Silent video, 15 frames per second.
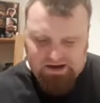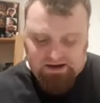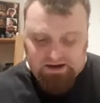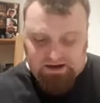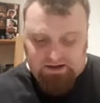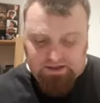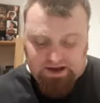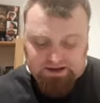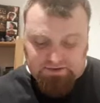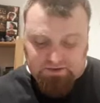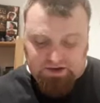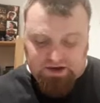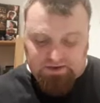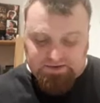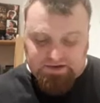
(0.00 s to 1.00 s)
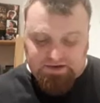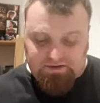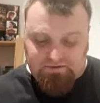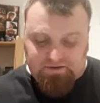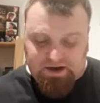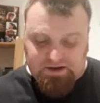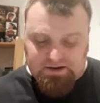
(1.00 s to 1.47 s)
Again, that's what keeps it
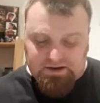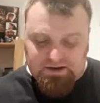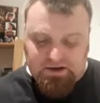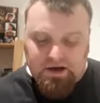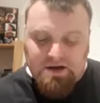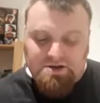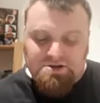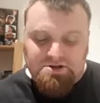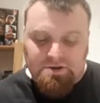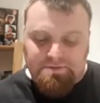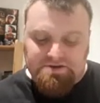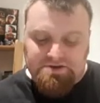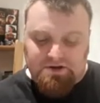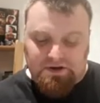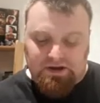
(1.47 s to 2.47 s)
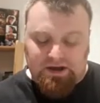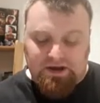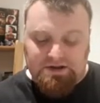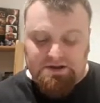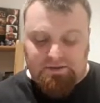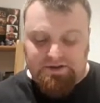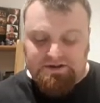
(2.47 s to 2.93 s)
defended. Supersonic.
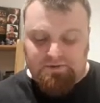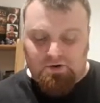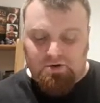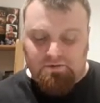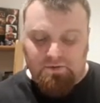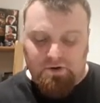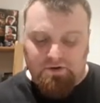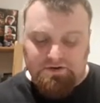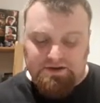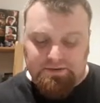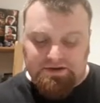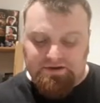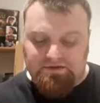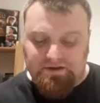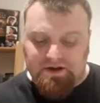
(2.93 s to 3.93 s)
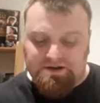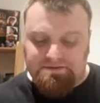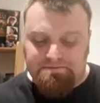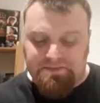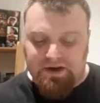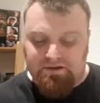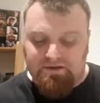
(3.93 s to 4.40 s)
Each time this model moves, it must
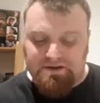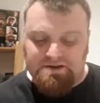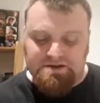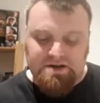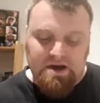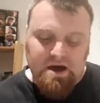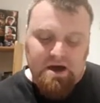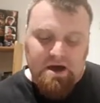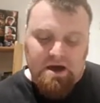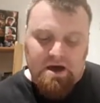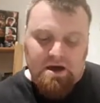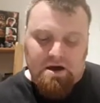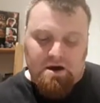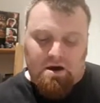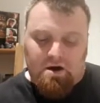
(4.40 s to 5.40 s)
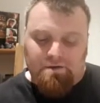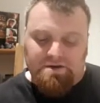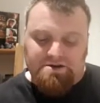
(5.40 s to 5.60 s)
first pivot on the